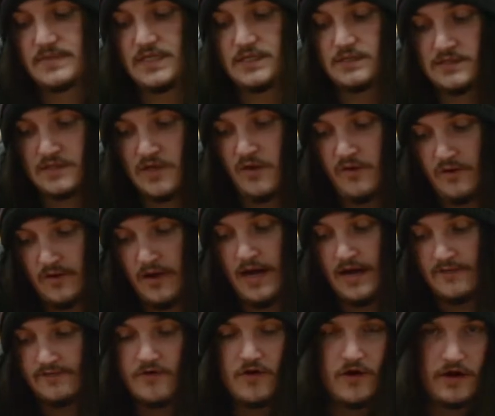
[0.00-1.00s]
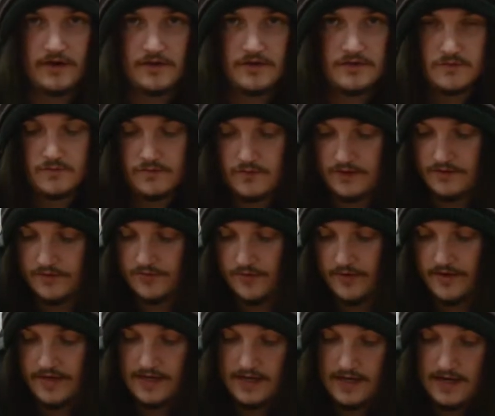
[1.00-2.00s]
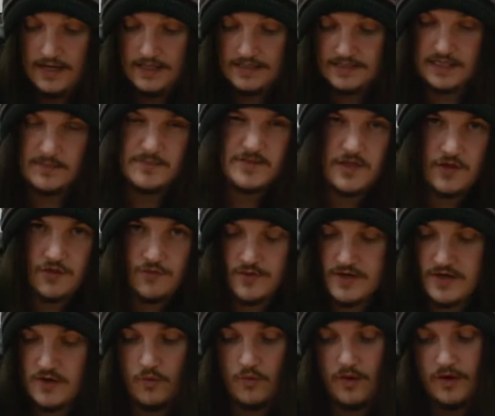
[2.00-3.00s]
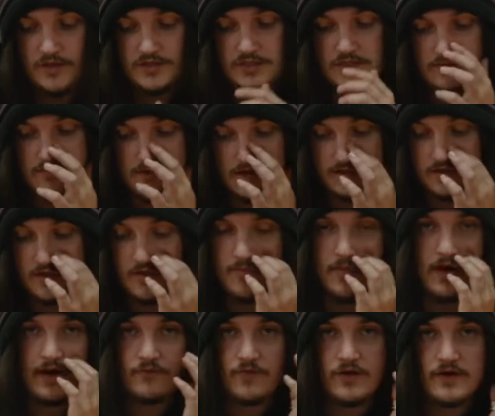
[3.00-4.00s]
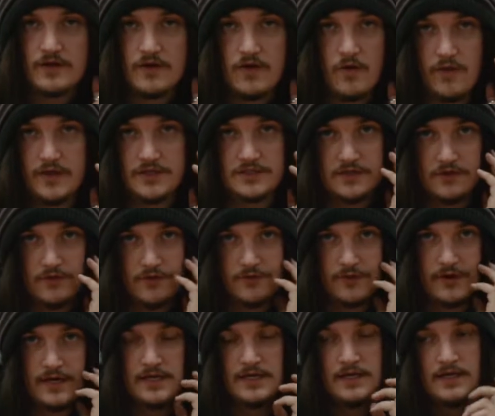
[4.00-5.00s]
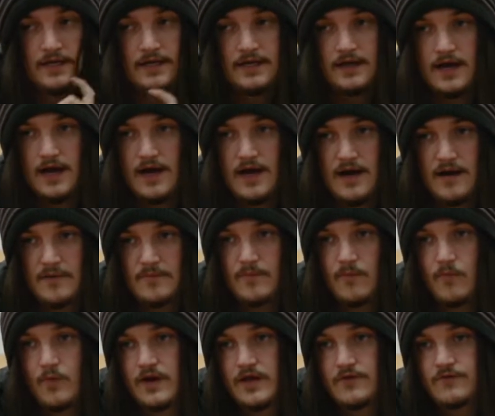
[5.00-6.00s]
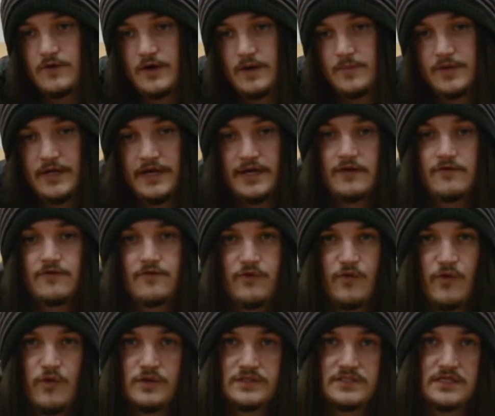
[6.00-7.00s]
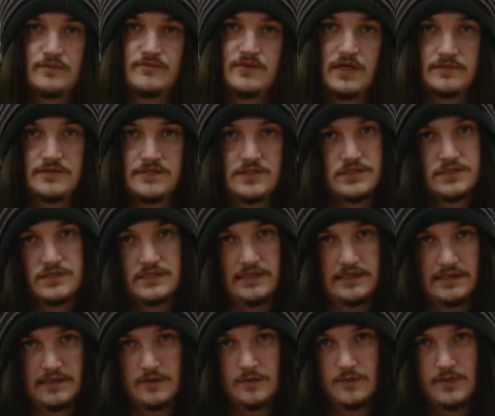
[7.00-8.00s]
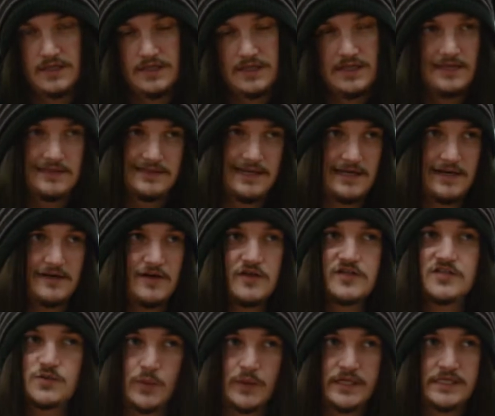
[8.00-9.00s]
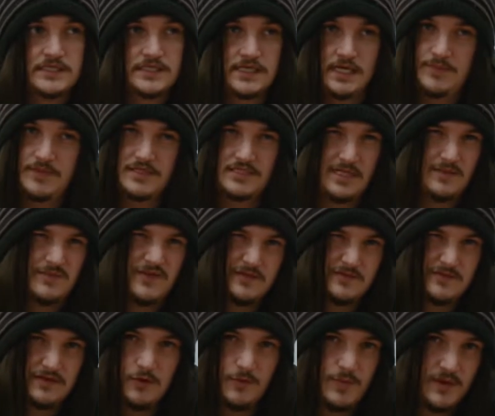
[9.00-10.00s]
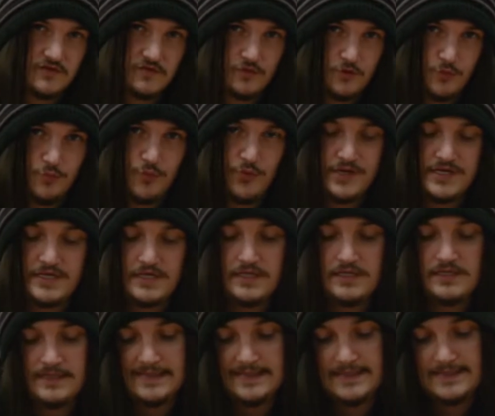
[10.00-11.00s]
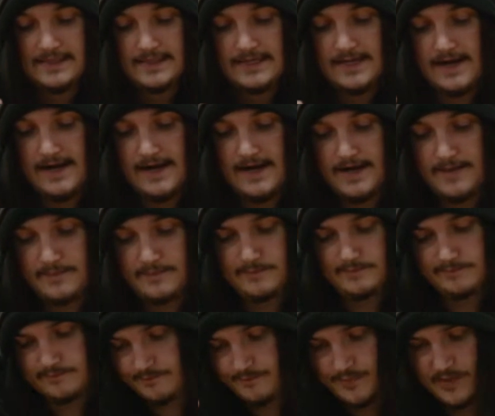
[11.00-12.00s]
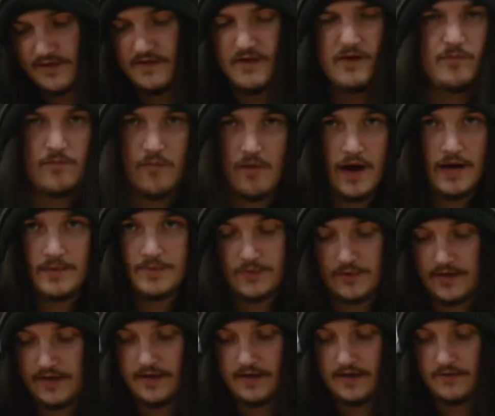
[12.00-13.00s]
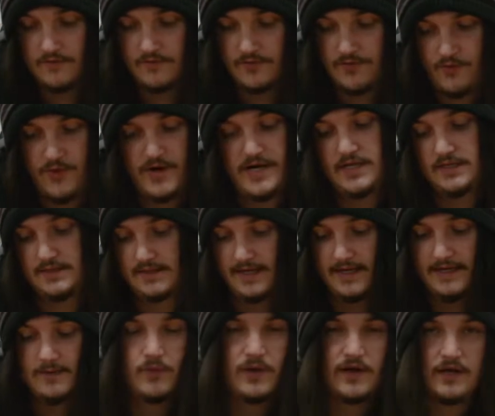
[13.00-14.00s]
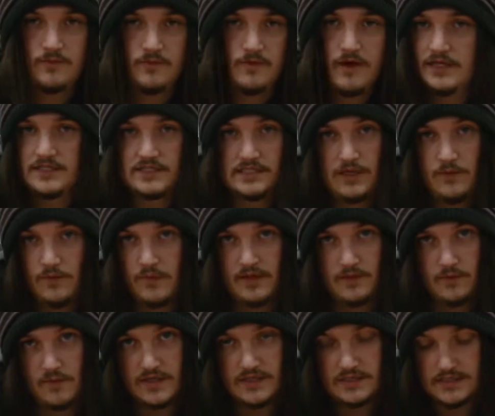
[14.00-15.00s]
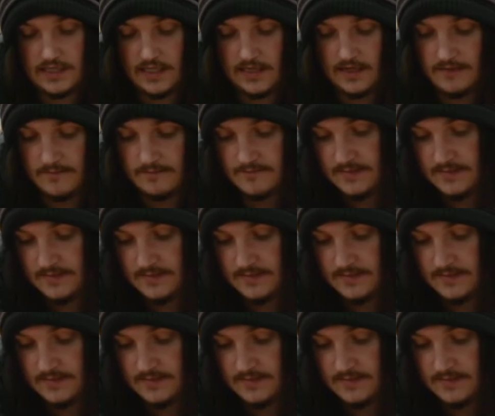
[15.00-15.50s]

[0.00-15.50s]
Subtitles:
So I have to kind of run 3. Same as the 3 Coercion. I don't mind running Coercion at 3. Whenever I play it at 4, sometimes it's just a little bit, like, I know it's weird to say, but it's sometimes a little bit too bricky. But I don't mind playing it at 3. Like, when I see it when I want to see it.